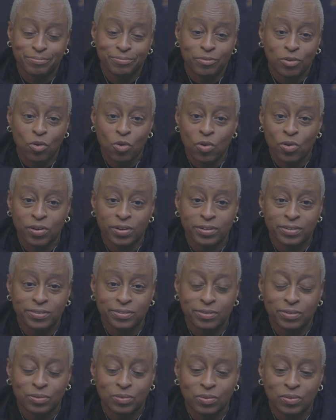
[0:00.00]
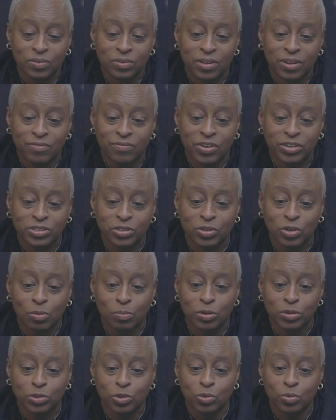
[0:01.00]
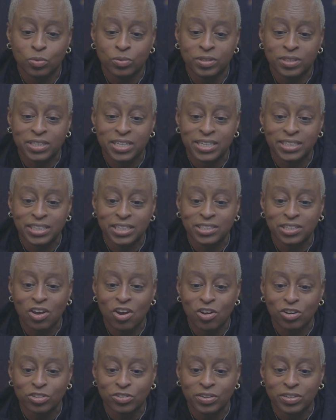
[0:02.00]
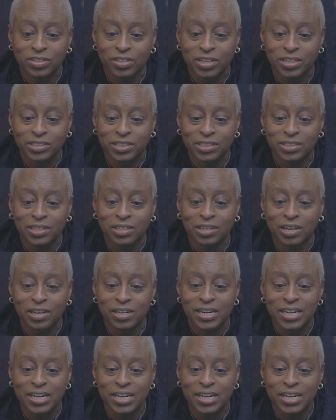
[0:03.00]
on investor number 2? This is an